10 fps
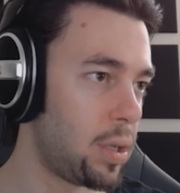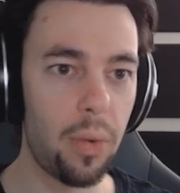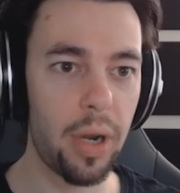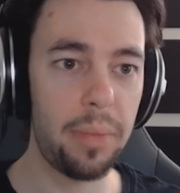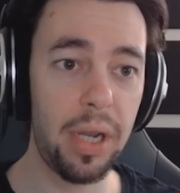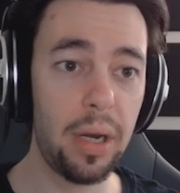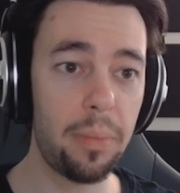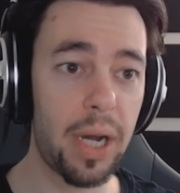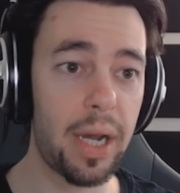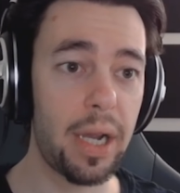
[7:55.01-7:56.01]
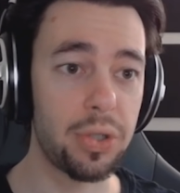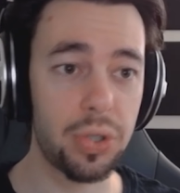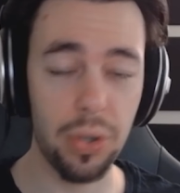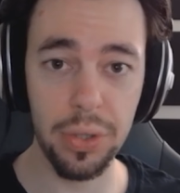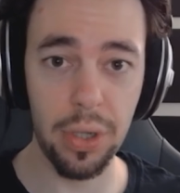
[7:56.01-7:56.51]
What I mean by
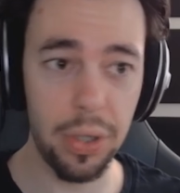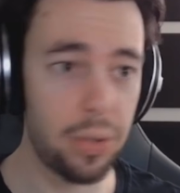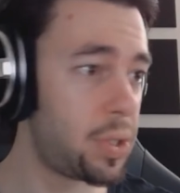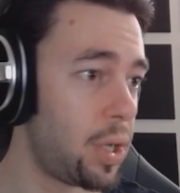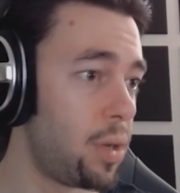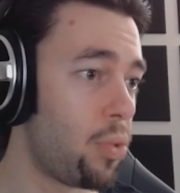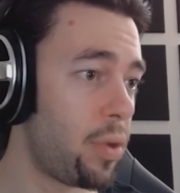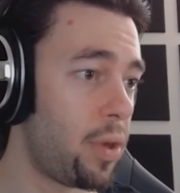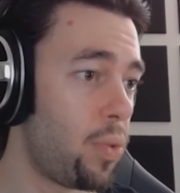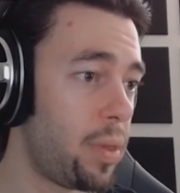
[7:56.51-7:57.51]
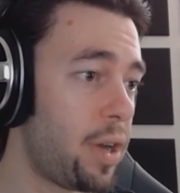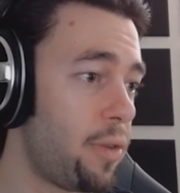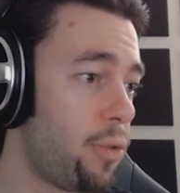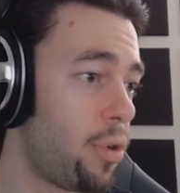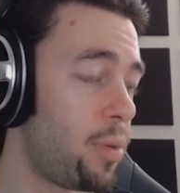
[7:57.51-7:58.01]
strokes are used in more than one letter
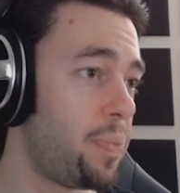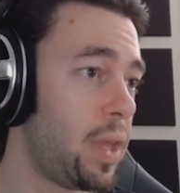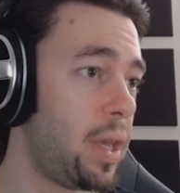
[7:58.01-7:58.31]
form